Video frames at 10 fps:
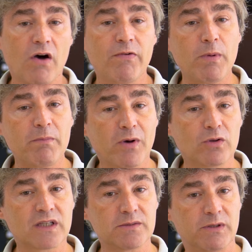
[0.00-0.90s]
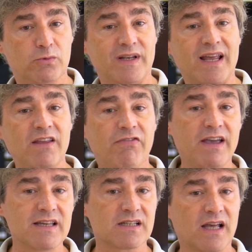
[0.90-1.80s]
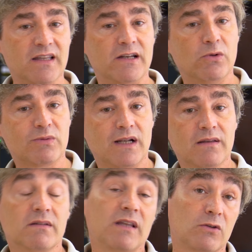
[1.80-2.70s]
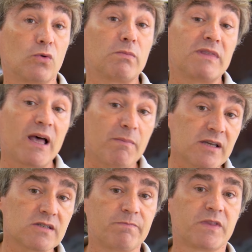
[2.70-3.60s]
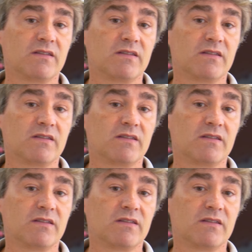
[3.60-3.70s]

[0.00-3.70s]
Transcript: of overvoltage between any phase and the neutral that could damage